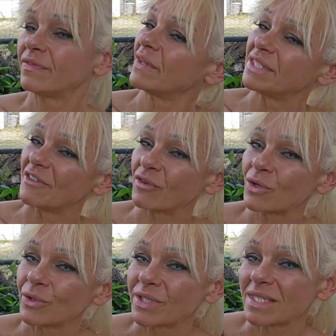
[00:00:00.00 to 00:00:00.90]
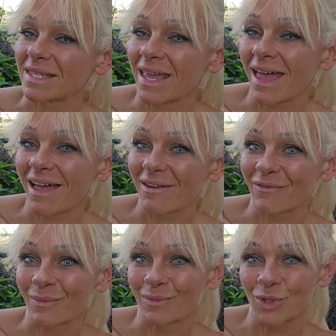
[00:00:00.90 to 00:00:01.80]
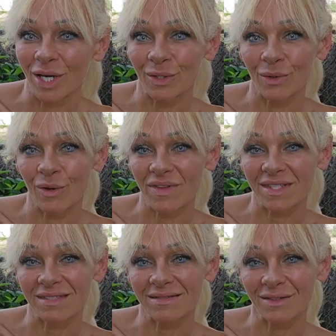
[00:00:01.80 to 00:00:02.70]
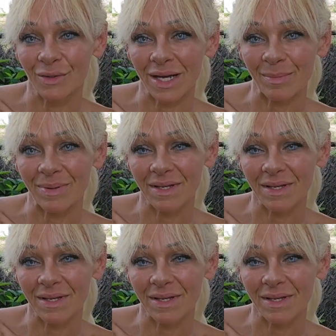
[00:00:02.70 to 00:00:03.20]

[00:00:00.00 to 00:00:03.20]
difficulties they have from trying to grow this grape.